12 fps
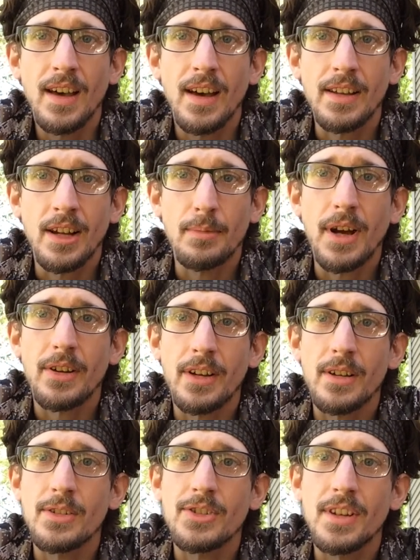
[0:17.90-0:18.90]
I come out
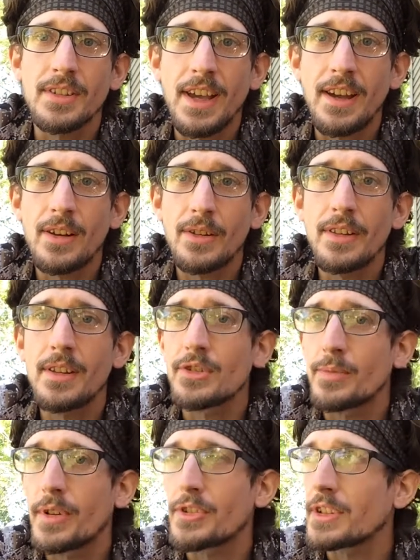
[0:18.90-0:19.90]
here, sit down, and there's
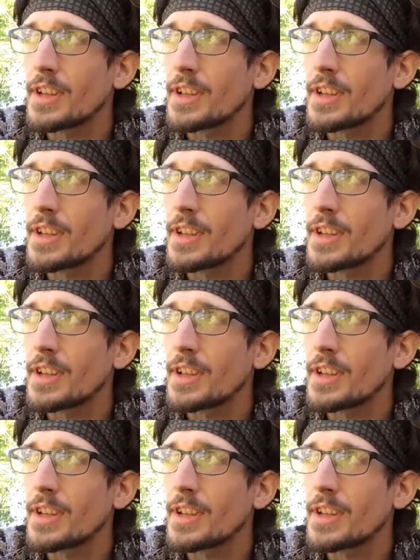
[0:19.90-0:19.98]
a bunch of